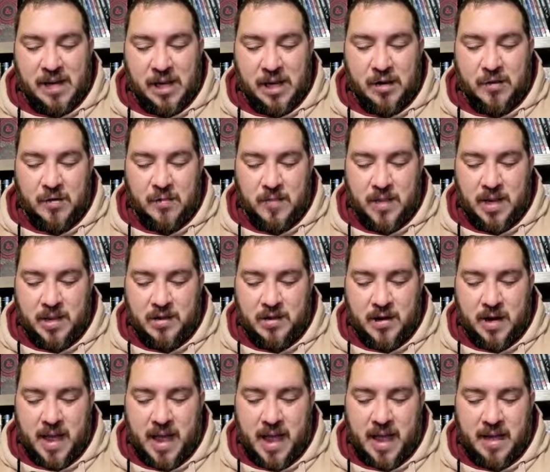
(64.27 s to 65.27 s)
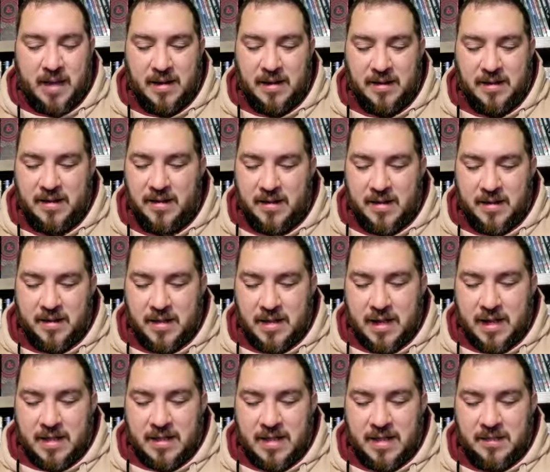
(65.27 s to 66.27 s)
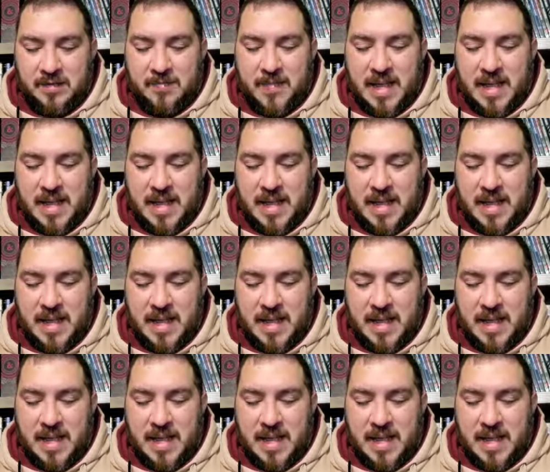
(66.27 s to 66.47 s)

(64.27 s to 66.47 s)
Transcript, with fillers: gloom in your hand. This